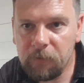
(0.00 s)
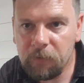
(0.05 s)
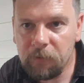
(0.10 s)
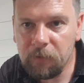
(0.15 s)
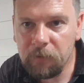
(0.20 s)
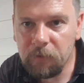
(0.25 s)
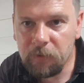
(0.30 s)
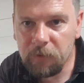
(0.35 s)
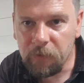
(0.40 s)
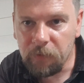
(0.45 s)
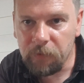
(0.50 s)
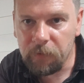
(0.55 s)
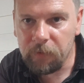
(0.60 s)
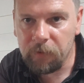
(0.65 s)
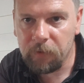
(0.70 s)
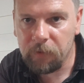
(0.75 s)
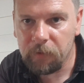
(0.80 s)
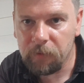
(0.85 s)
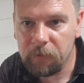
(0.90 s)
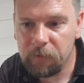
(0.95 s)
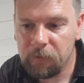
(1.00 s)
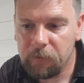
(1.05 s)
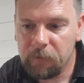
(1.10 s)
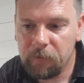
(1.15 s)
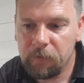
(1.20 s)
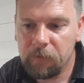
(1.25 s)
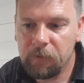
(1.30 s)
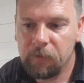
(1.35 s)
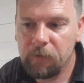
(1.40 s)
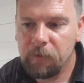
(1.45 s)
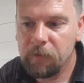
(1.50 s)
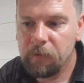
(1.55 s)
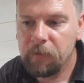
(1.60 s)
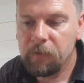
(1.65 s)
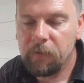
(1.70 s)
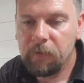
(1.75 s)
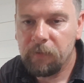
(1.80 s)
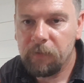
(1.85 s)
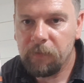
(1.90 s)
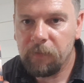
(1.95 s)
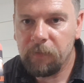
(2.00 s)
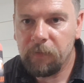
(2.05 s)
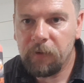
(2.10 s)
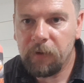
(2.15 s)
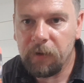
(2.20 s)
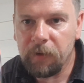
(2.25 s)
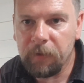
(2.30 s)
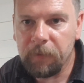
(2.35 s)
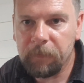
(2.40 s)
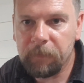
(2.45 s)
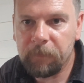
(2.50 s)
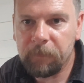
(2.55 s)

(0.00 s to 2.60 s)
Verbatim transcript: Look at that. that